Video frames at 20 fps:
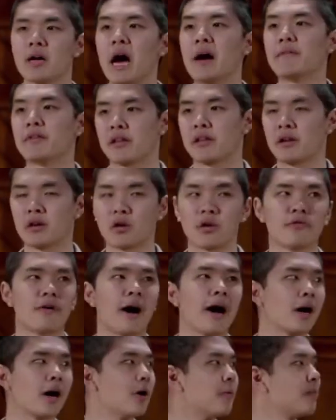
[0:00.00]
of a single
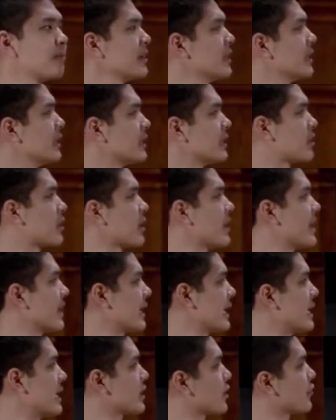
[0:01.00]
file. It's saying
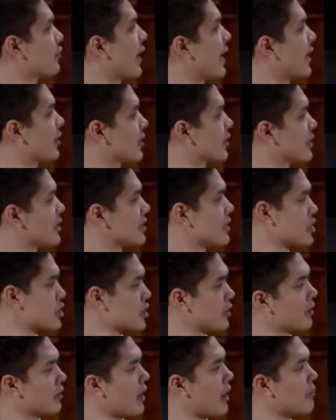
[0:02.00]
in the file
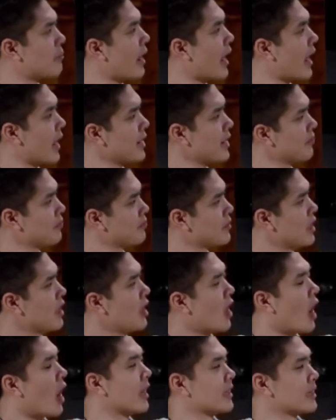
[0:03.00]
conditions.py
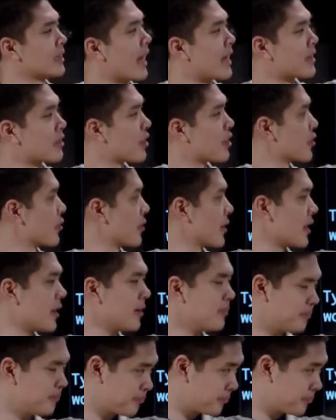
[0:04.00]
on line 3,